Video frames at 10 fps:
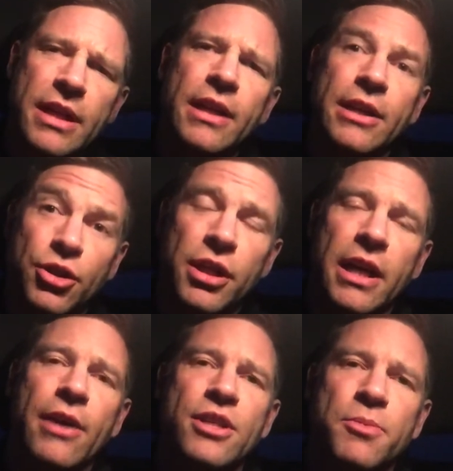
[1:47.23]

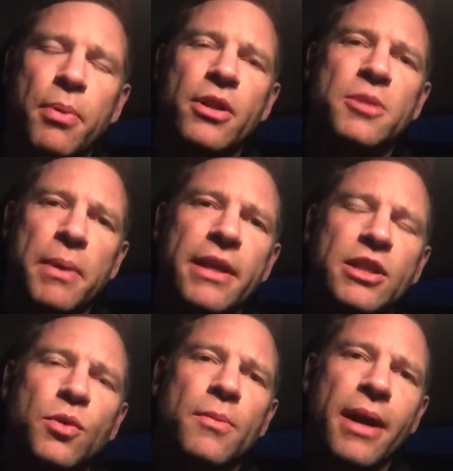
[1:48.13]
interestingly, I was speaking
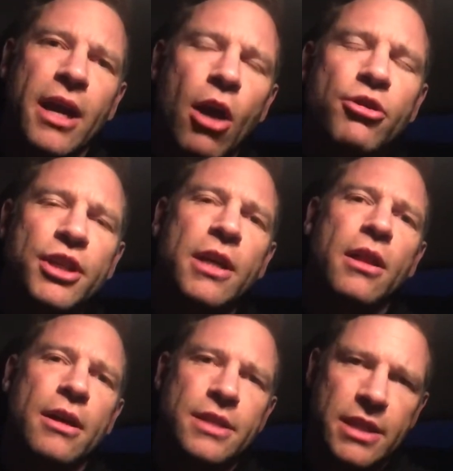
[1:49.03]
to one of my coaching
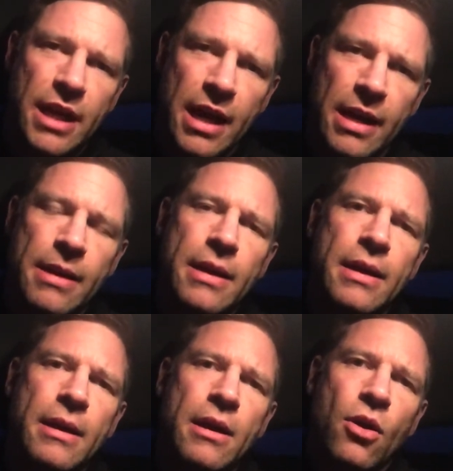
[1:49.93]
clients today
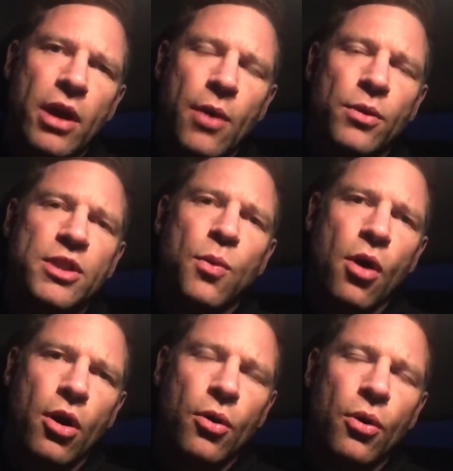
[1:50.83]
on our
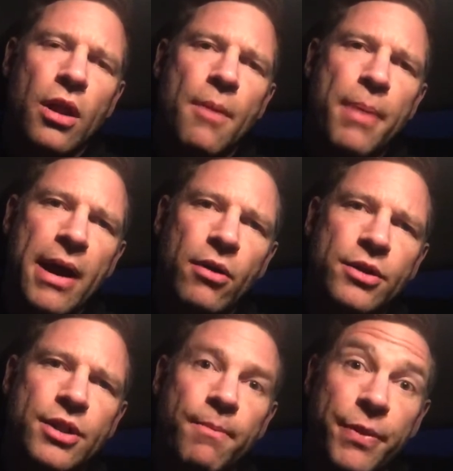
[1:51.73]
one-to-one call
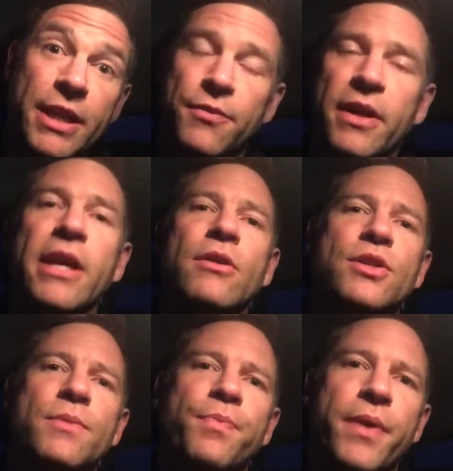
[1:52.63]
about these
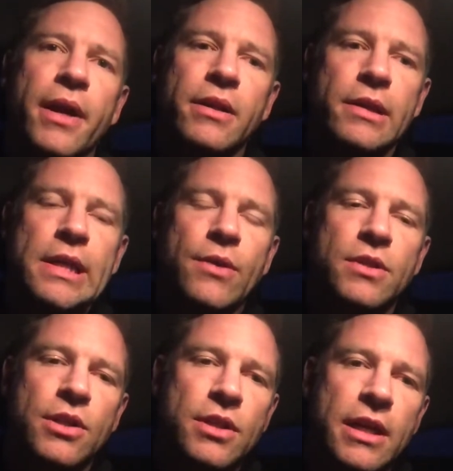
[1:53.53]
videos, and I
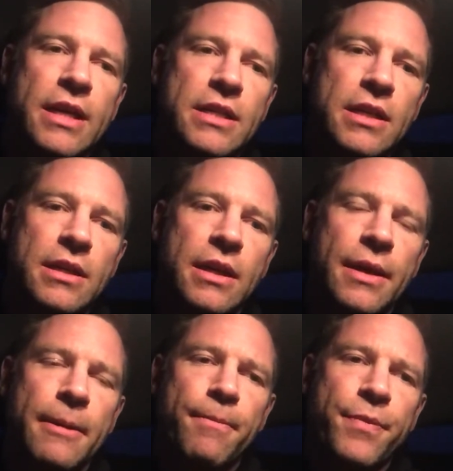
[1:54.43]
was using it as
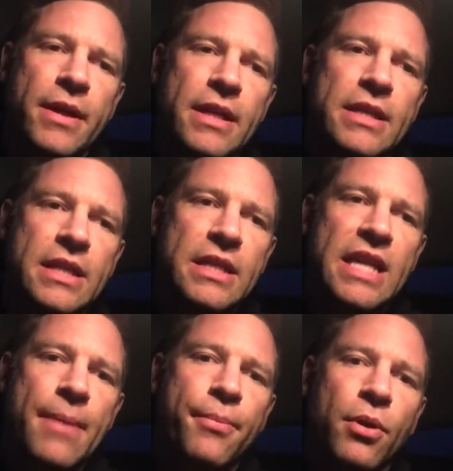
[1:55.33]
an
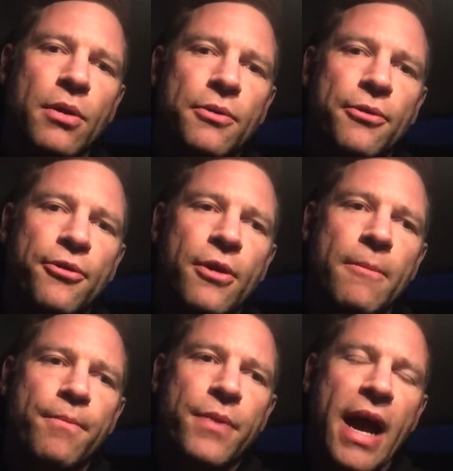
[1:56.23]
example of
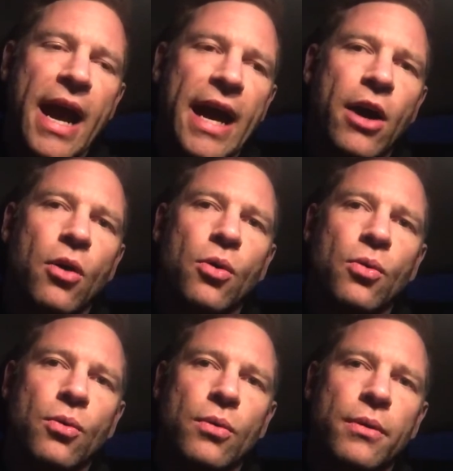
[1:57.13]

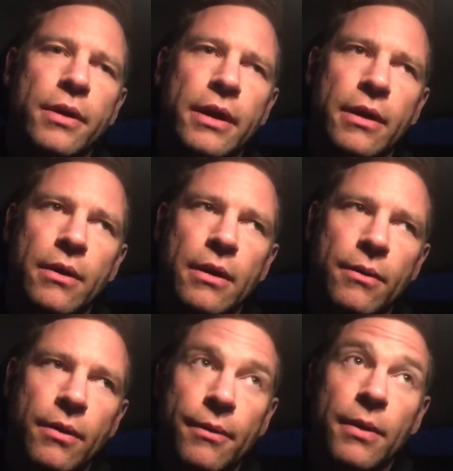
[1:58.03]
how.
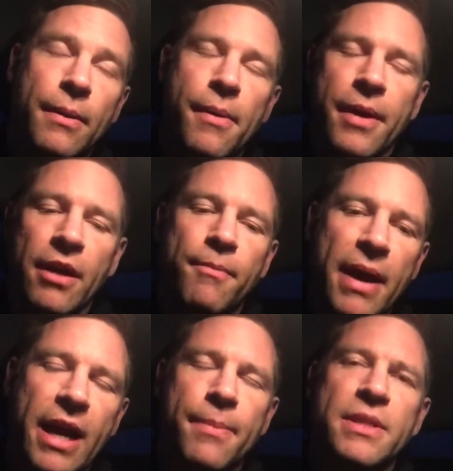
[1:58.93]
Well, let me kind of
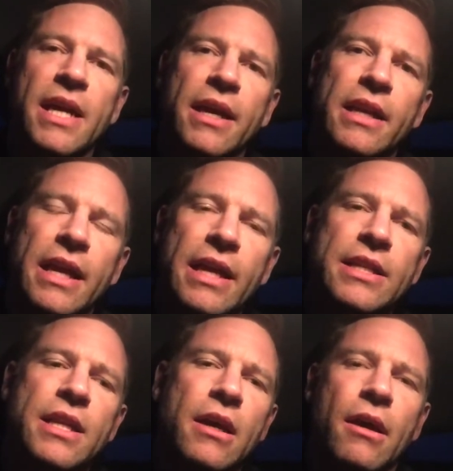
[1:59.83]
back up a second.
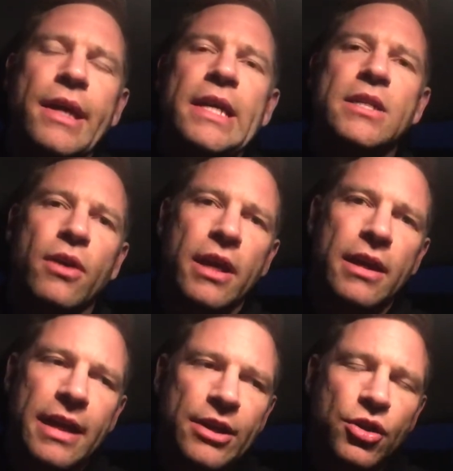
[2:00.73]
He's looking
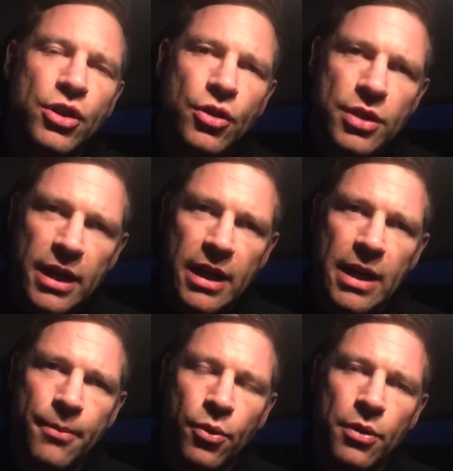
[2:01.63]
at introducing a number